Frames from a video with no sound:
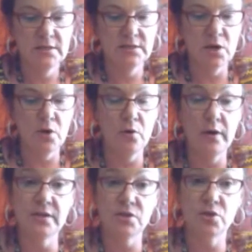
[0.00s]
So
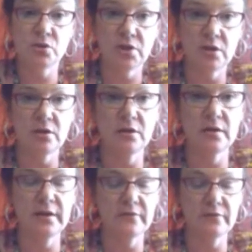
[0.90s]
it's your
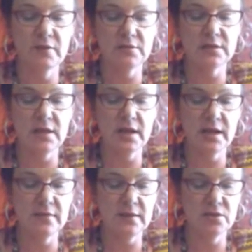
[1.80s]
turn. It feels
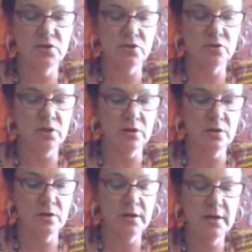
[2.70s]
like that it's your
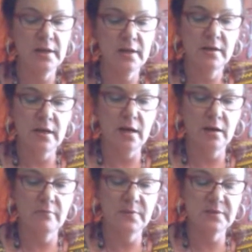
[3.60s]
turn
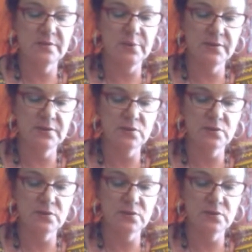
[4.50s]
this month,